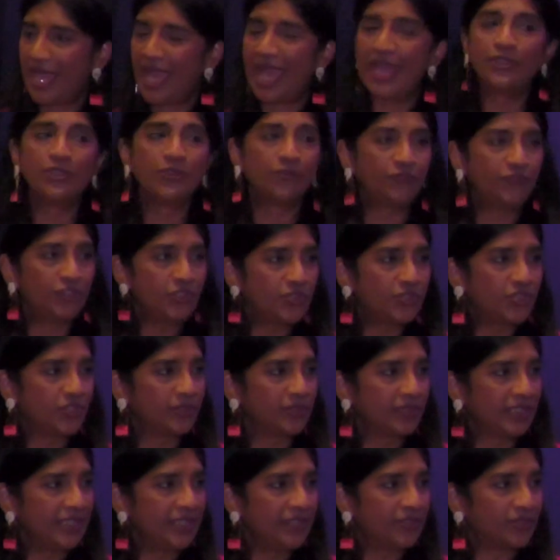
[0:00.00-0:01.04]
and the
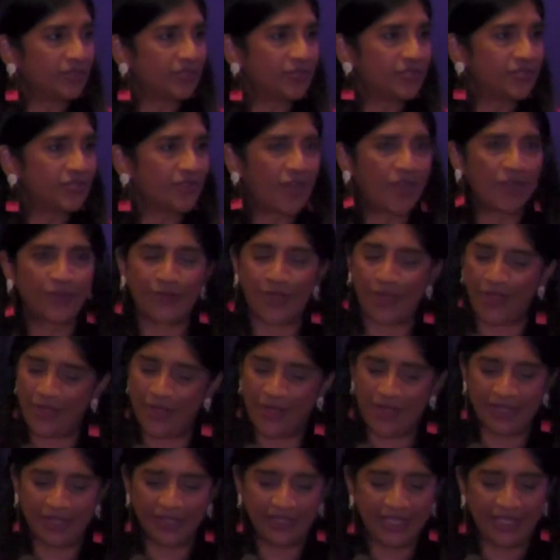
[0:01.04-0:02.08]
future leaders are
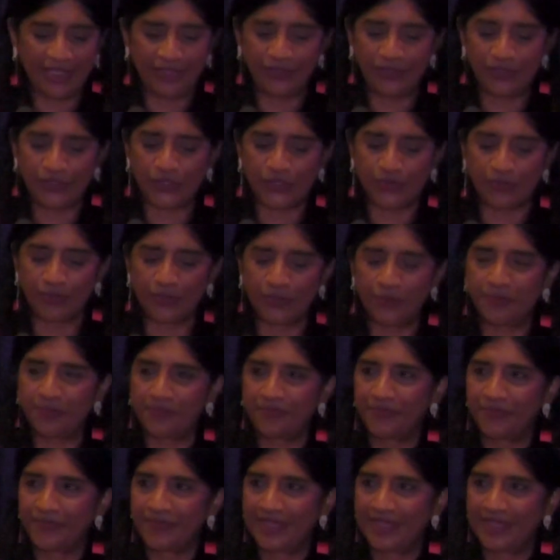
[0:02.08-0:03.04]
all in this room.